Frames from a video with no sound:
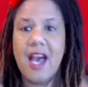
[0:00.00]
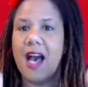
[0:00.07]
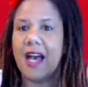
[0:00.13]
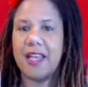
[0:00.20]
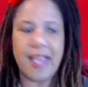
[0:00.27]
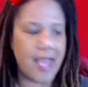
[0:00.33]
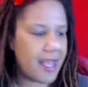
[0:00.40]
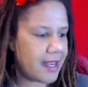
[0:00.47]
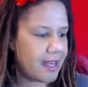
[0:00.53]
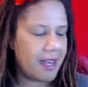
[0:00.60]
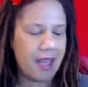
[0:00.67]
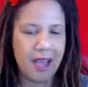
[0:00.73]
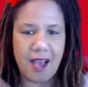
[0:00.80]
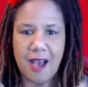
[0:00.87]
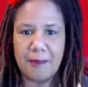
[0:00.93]
Again,
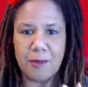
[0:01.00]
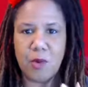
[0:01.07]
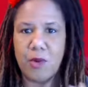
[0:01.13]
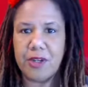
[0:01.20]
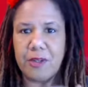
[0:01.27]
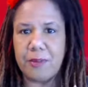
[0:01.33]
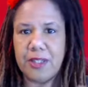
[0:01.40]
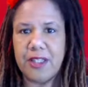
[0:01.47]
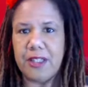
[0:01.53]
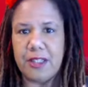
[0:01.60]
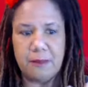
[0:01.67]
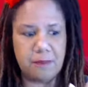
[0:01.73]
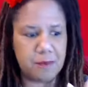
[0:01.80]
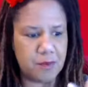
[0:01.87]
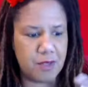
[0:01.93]
I'm going to be